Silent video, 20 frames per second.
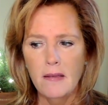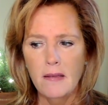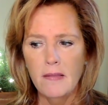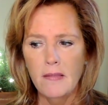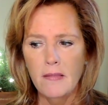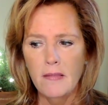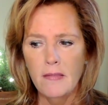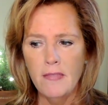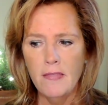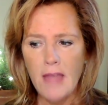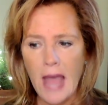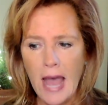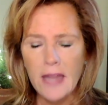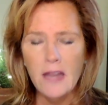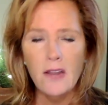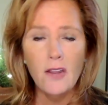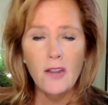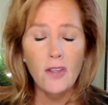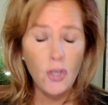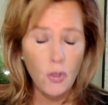
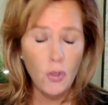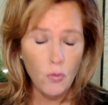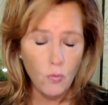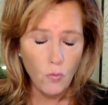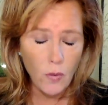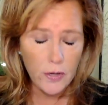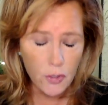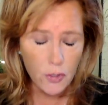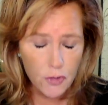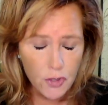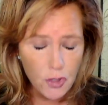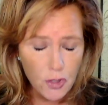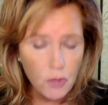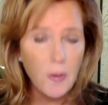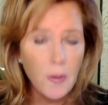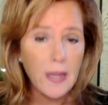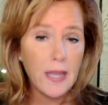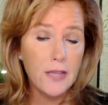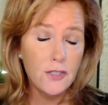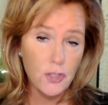that what you're
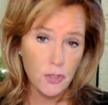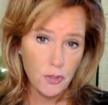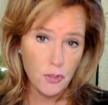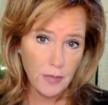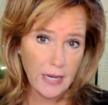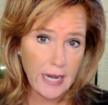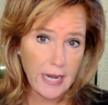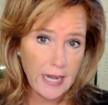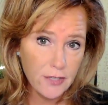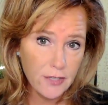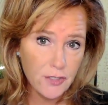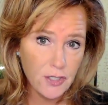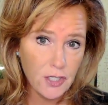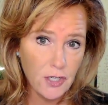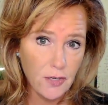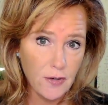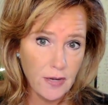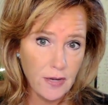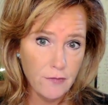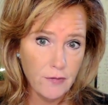doing is you're creating
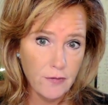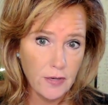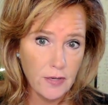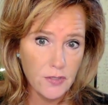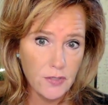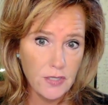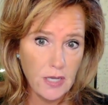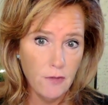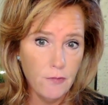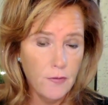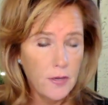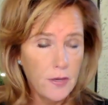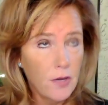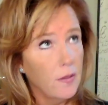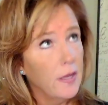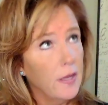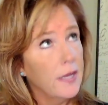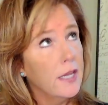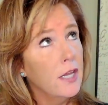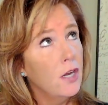security for yourself. When you're
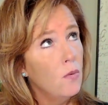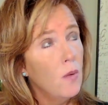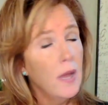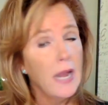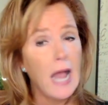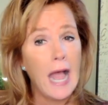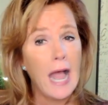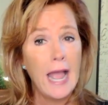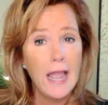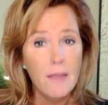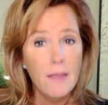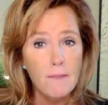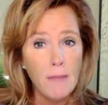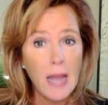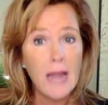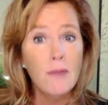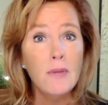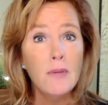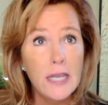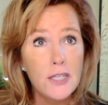like, you know what?
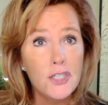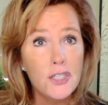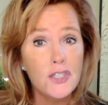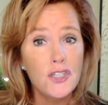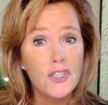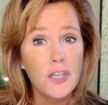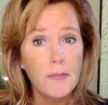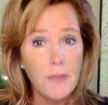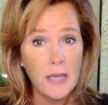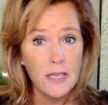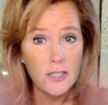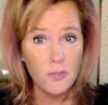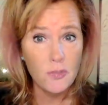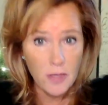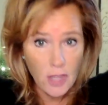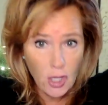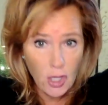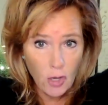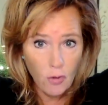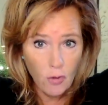My relationship is
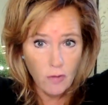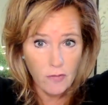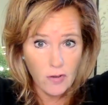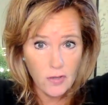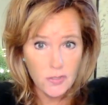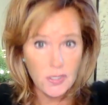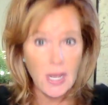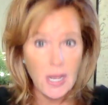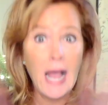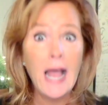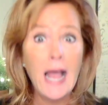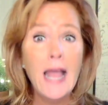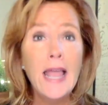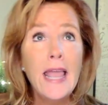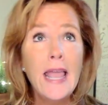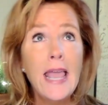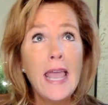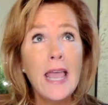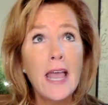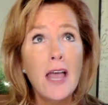with the universe. I
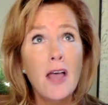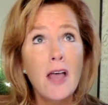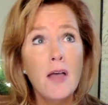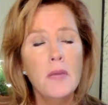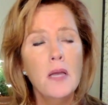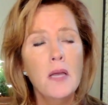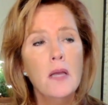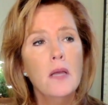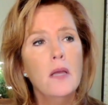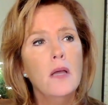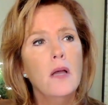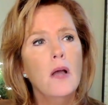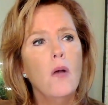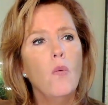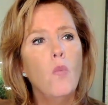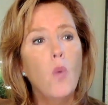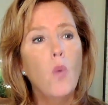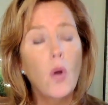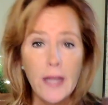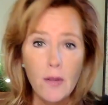am
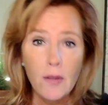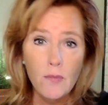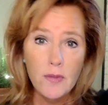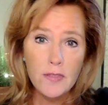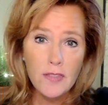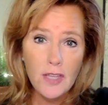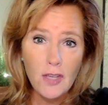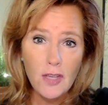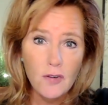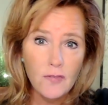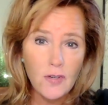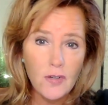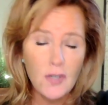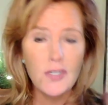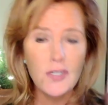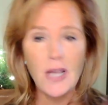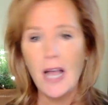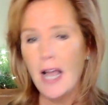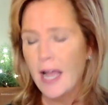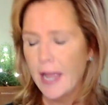working with the universe.
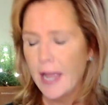I